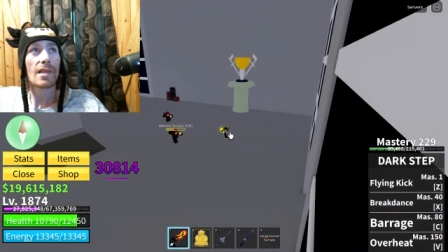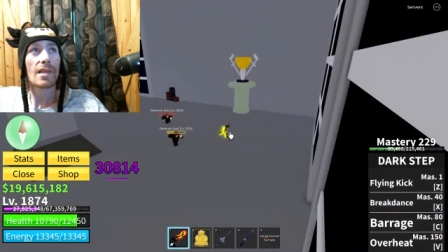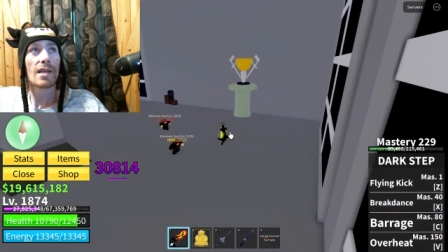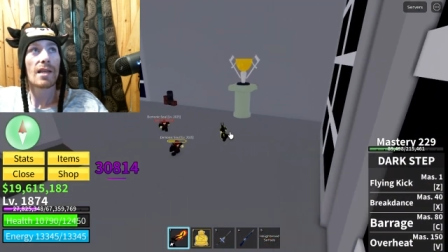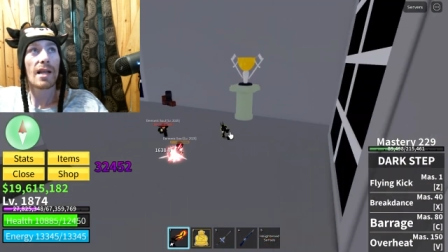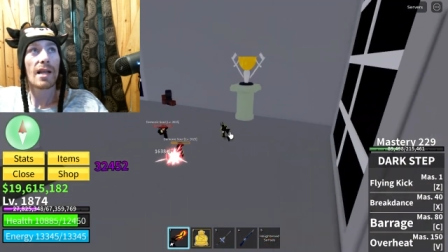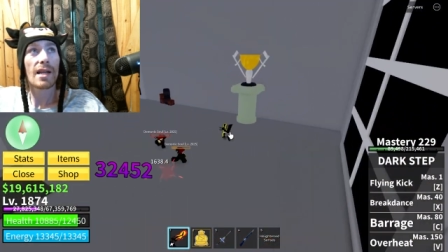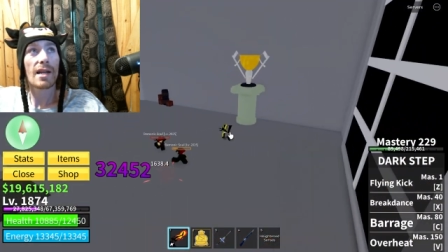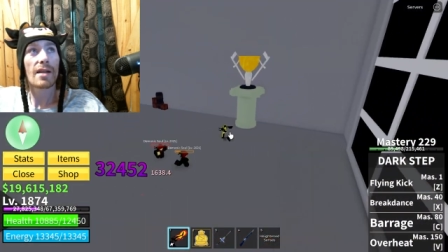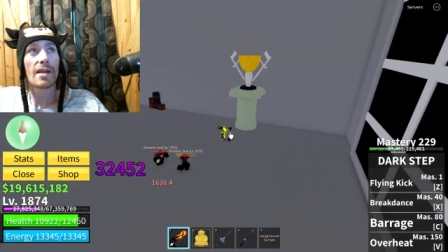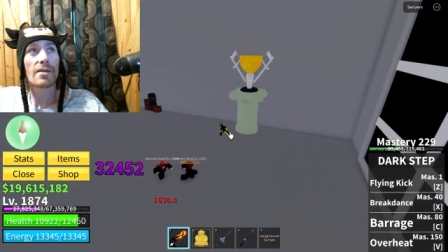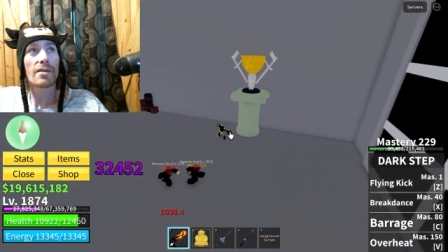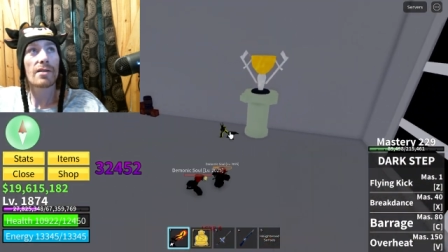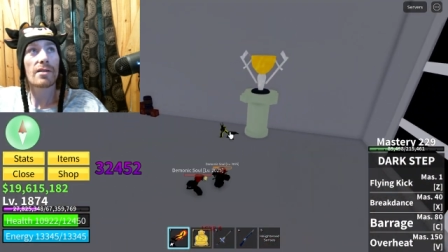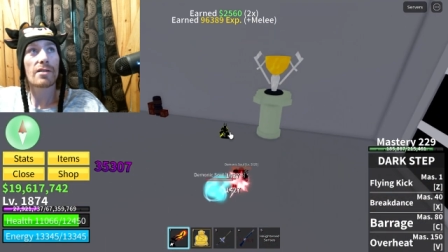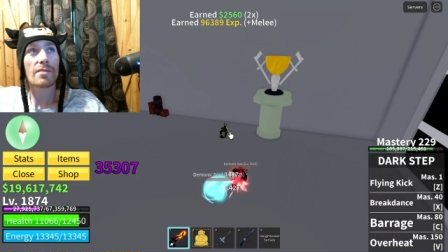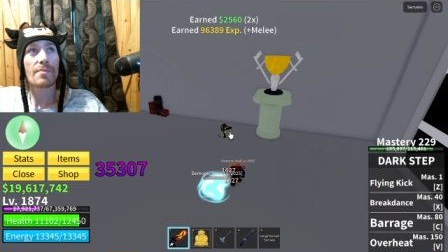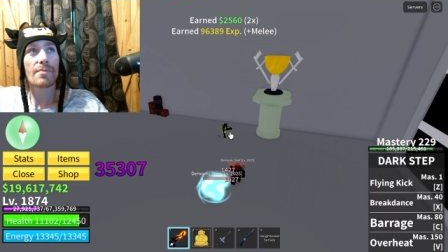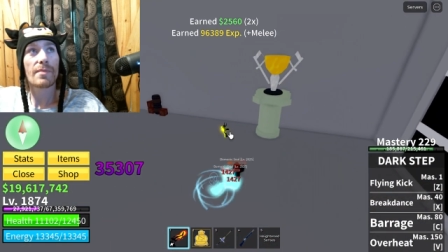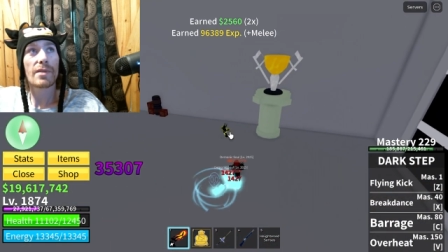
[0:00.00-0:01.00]
Like, I know
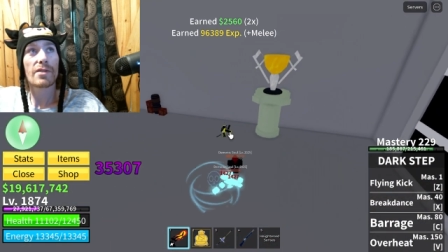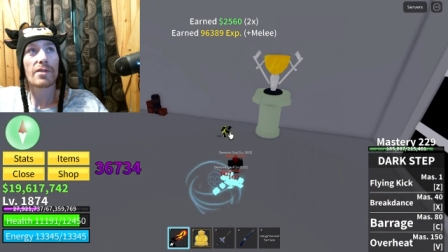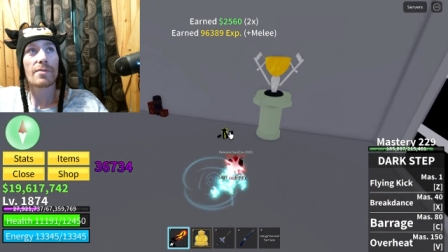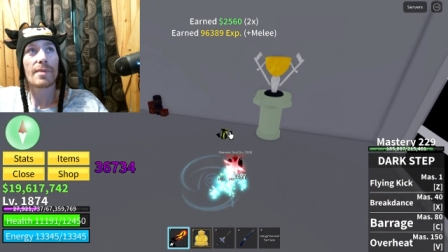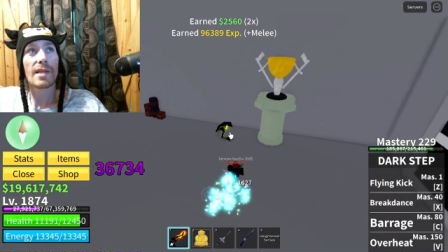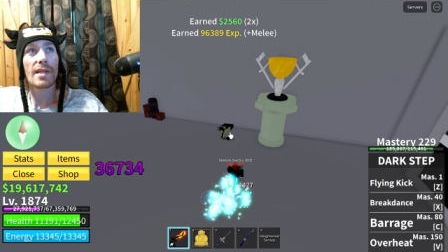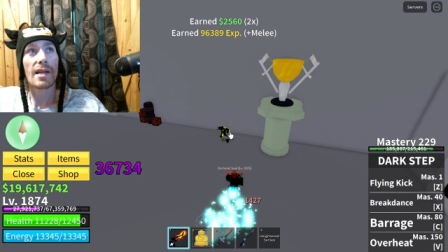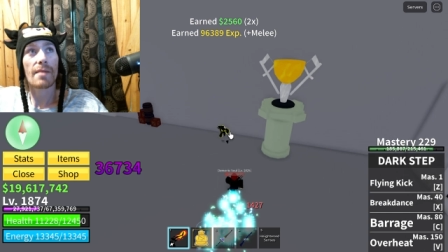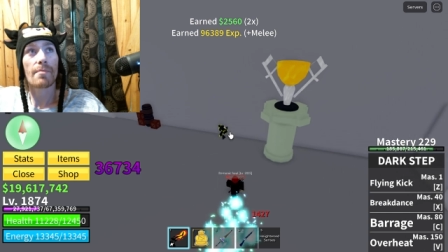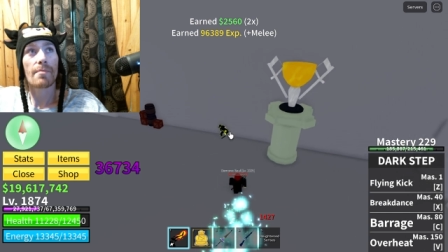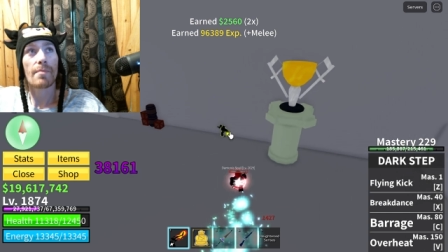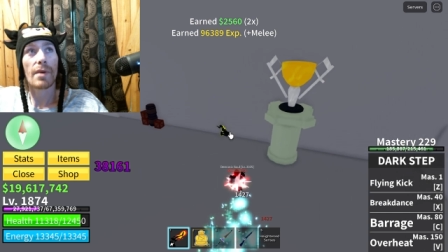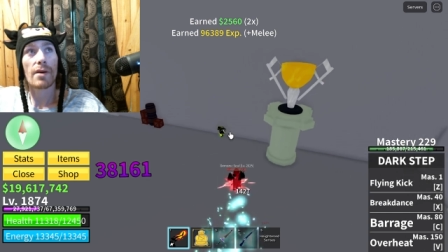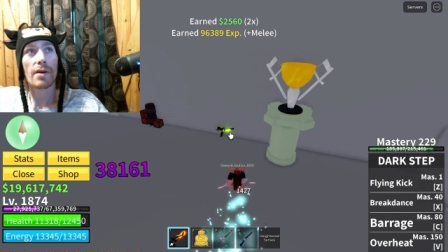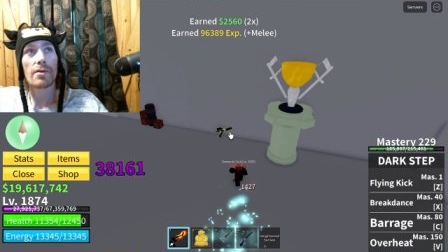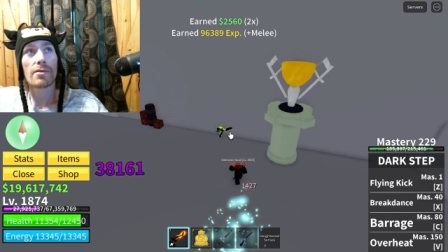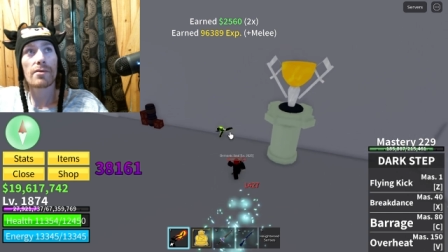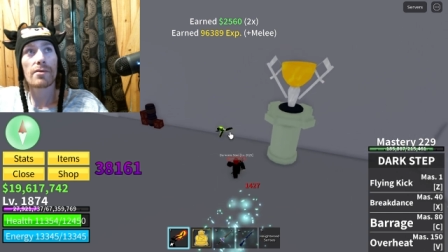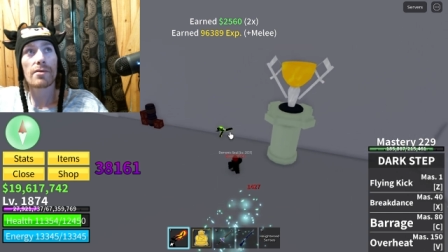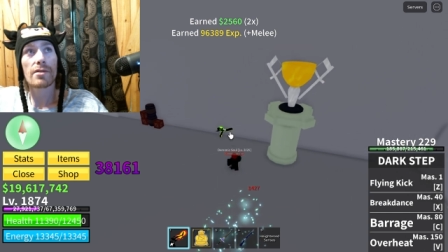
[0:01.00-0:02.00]
there's supposed to be, like,
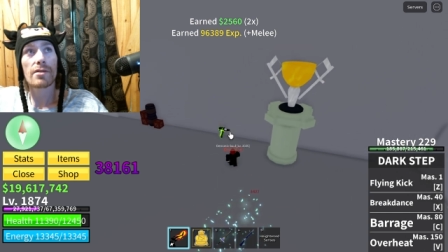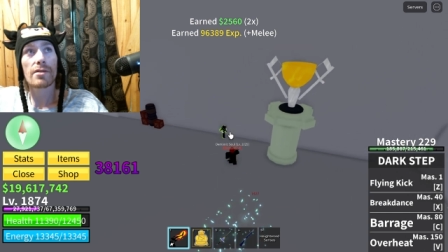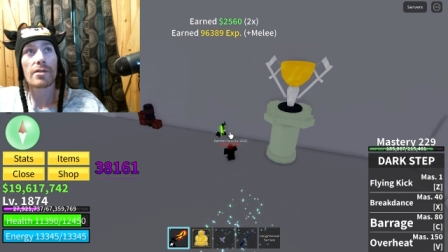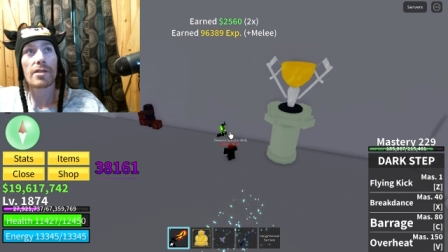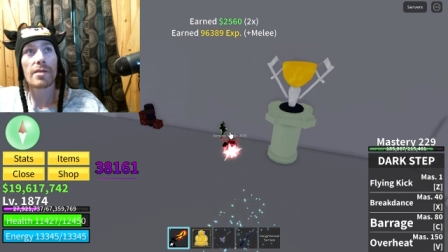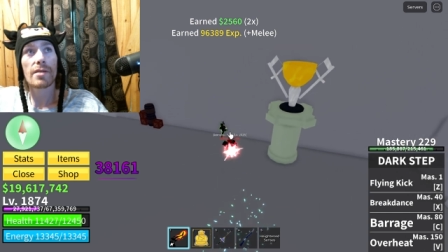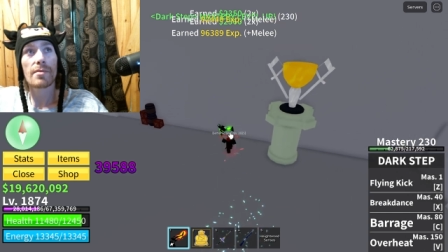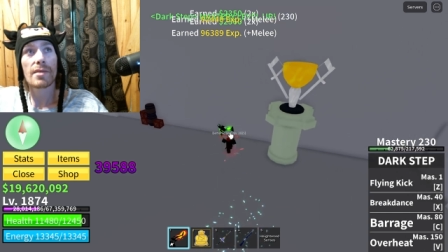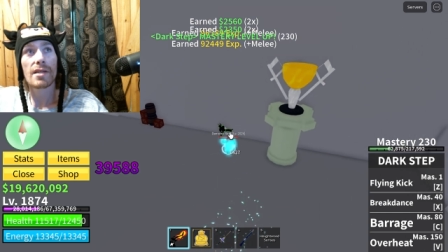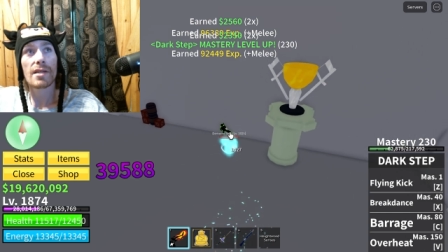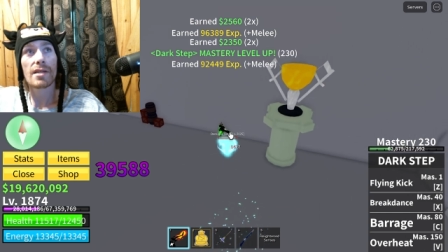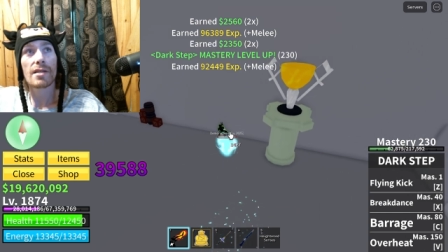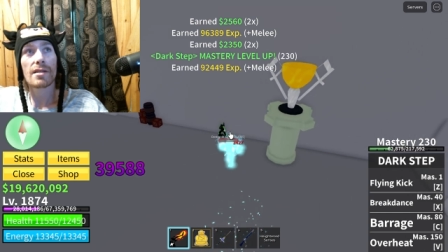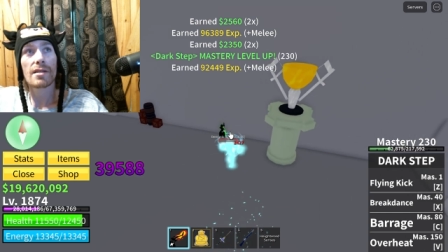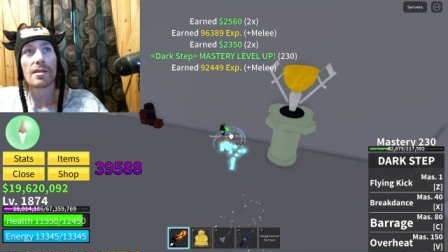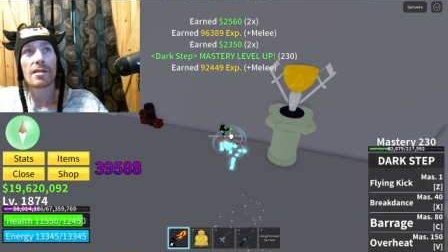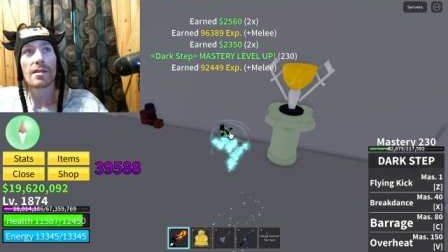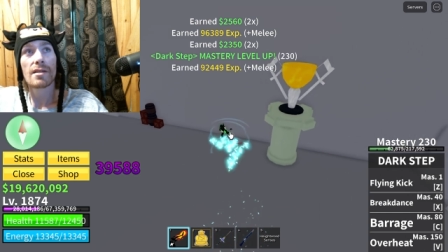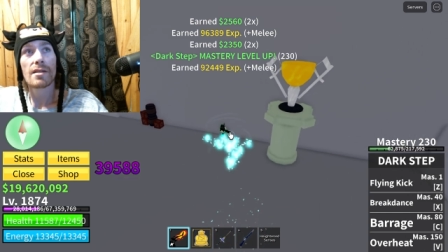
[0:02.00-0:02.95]
bones or something.